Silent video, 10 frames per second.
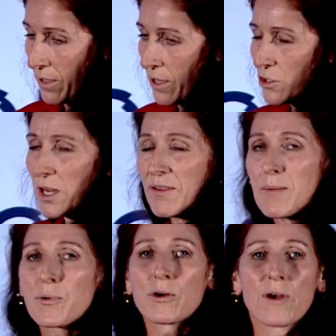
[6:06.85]
So even in
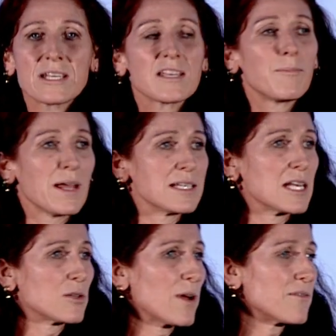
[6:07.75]
progressive
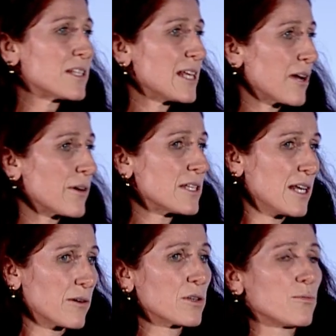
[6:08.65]
places, we have
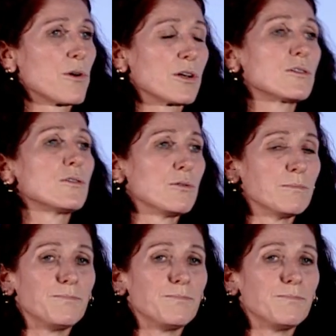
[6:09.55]
serious work to do.